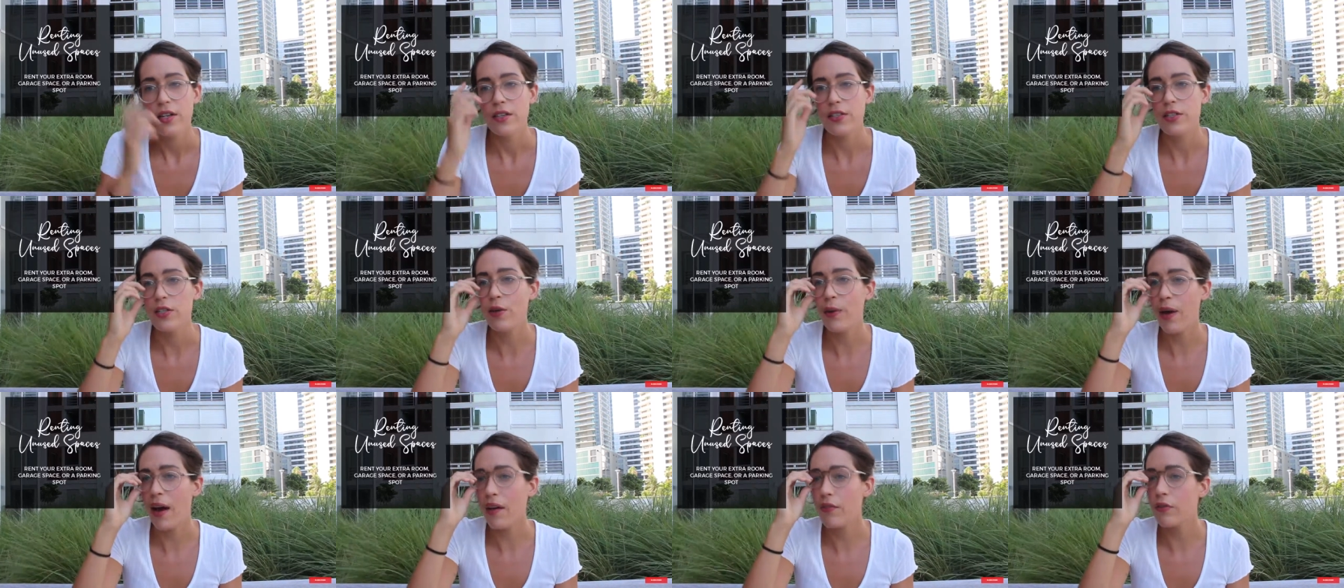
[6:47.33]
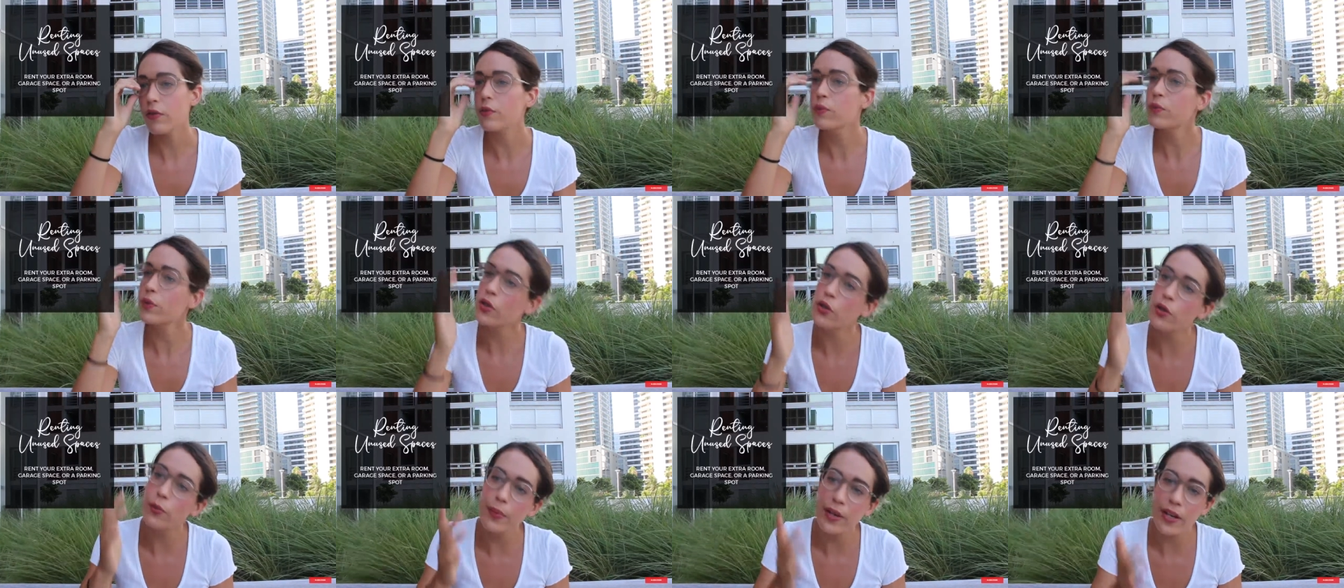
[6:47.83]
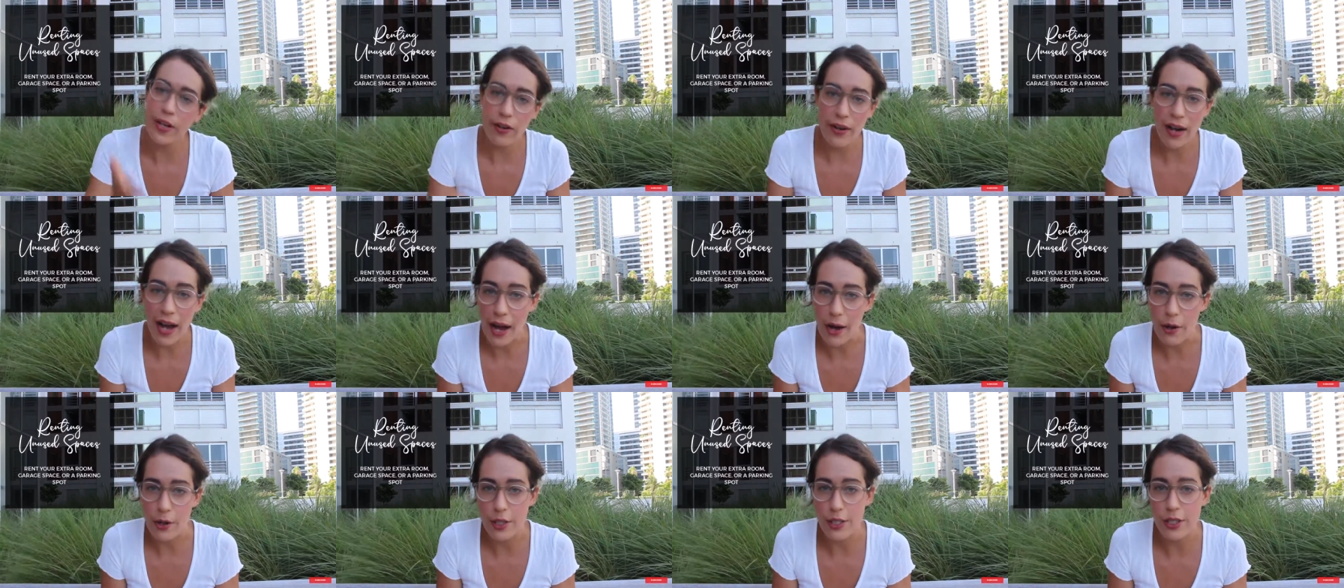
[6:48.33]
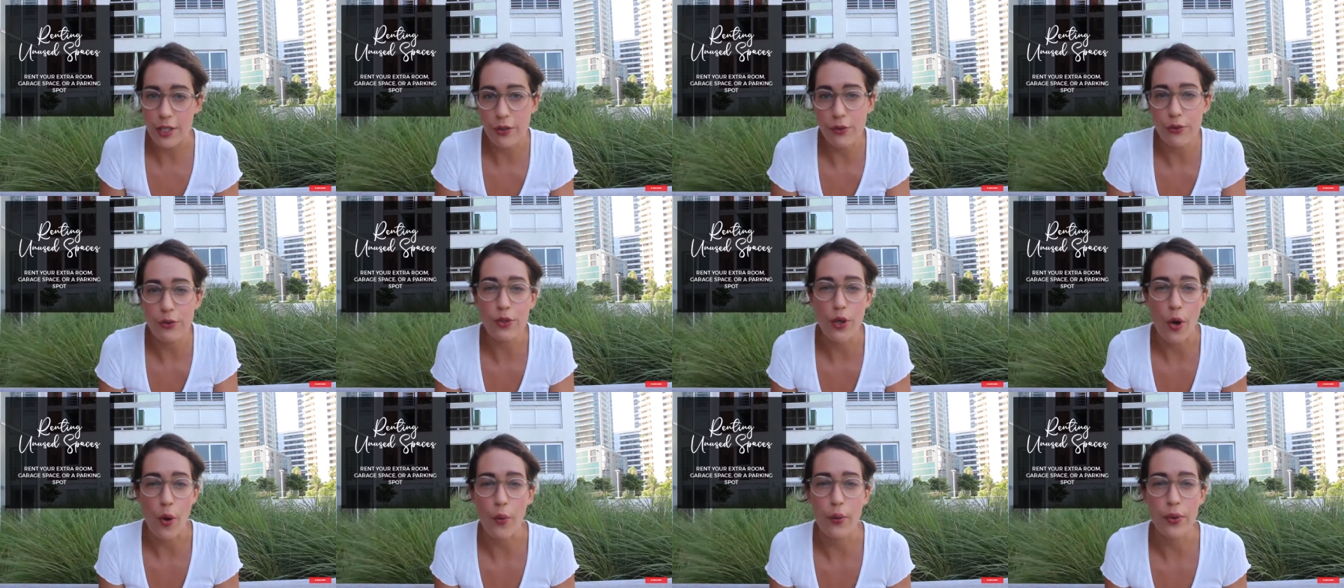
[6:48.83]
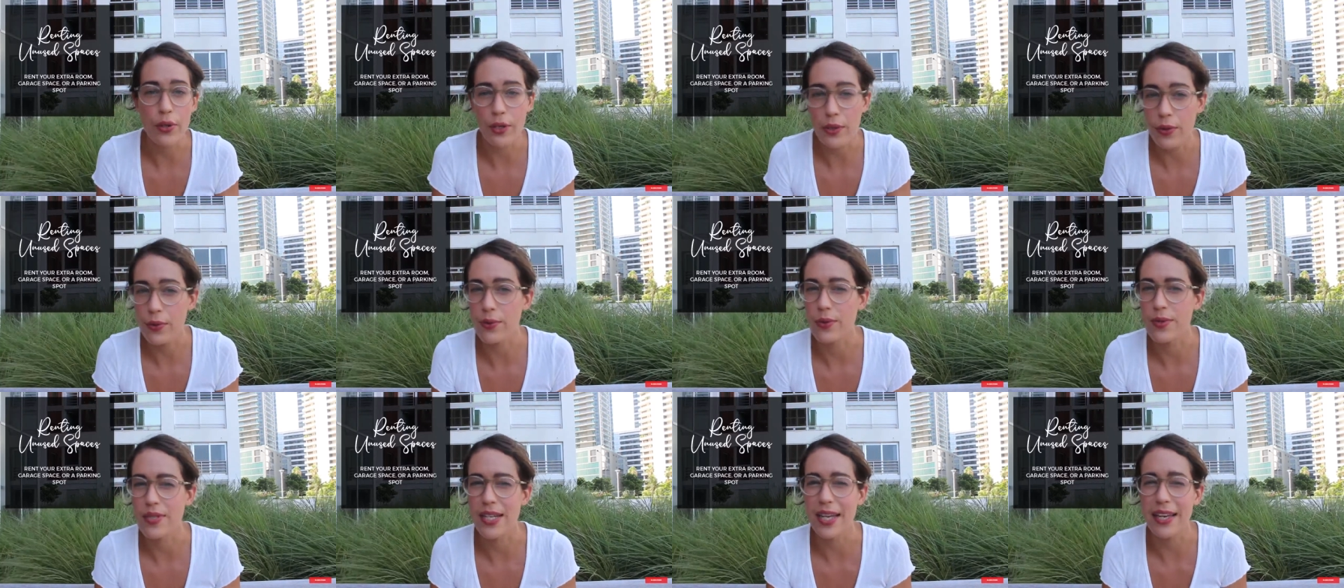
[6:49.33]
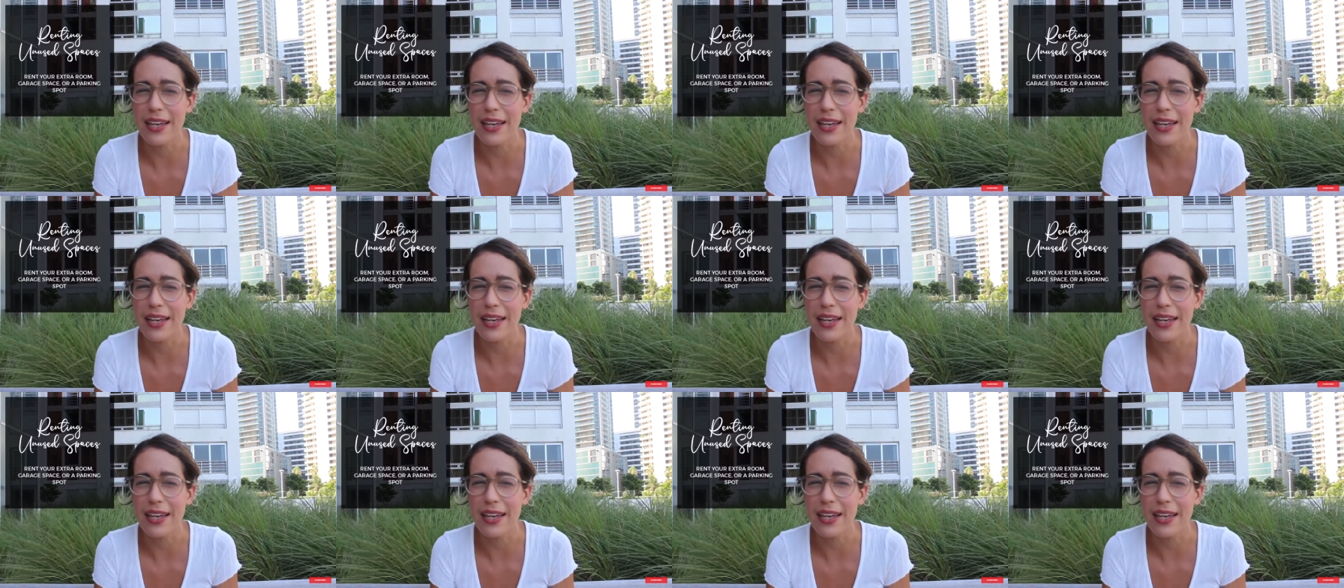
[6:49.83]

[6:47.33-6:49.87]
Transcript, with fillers: Do you have a room in your house that you don't use?